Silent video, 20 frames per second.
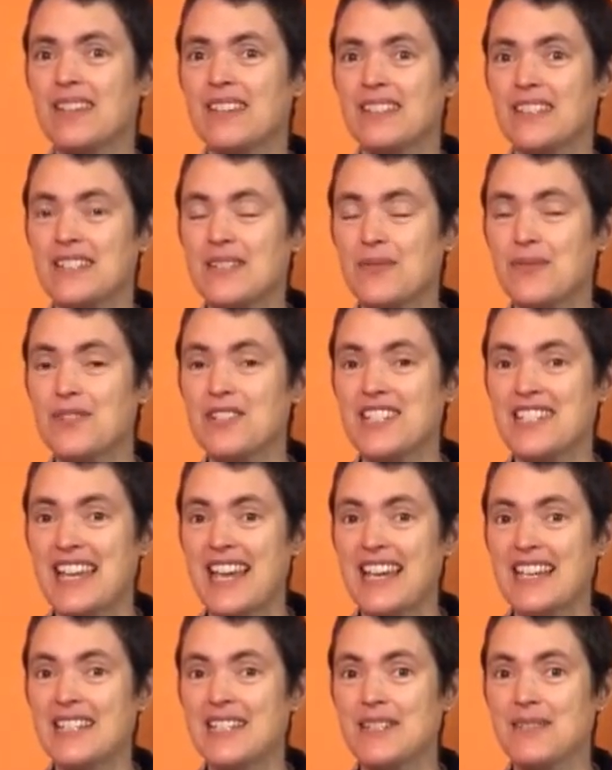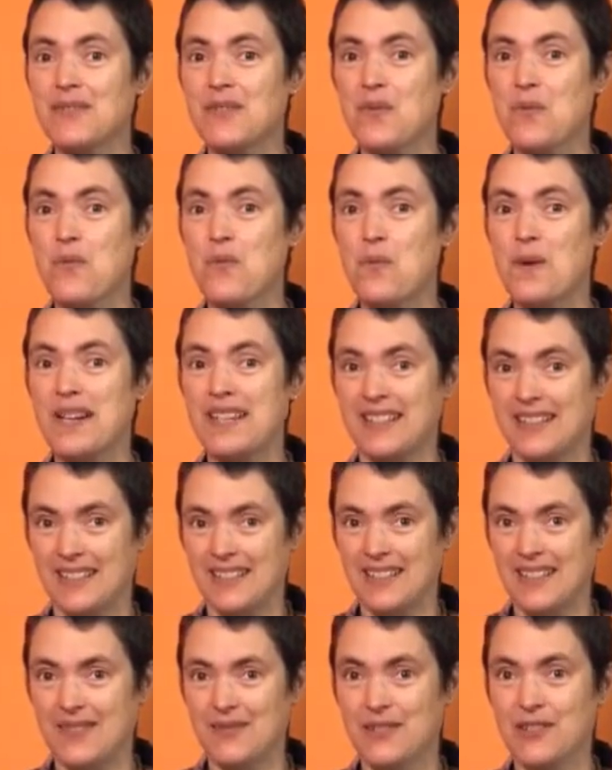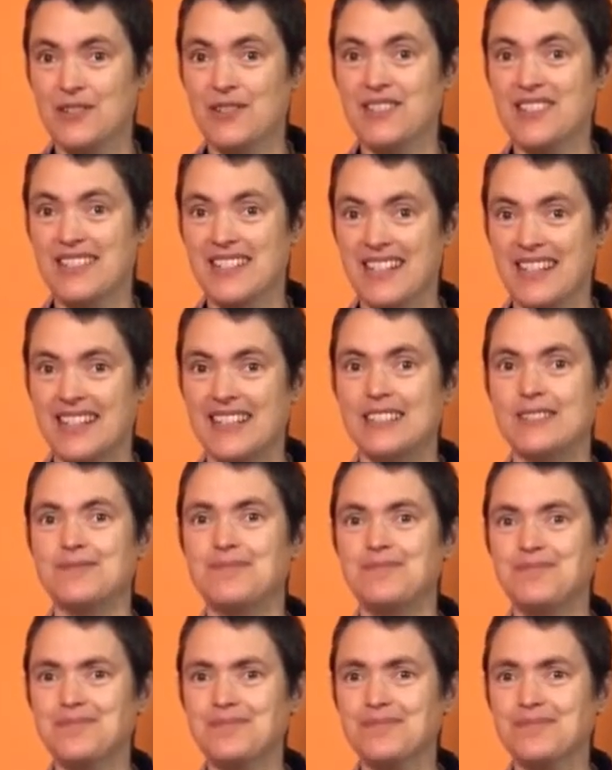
the different days of the week if you're singing.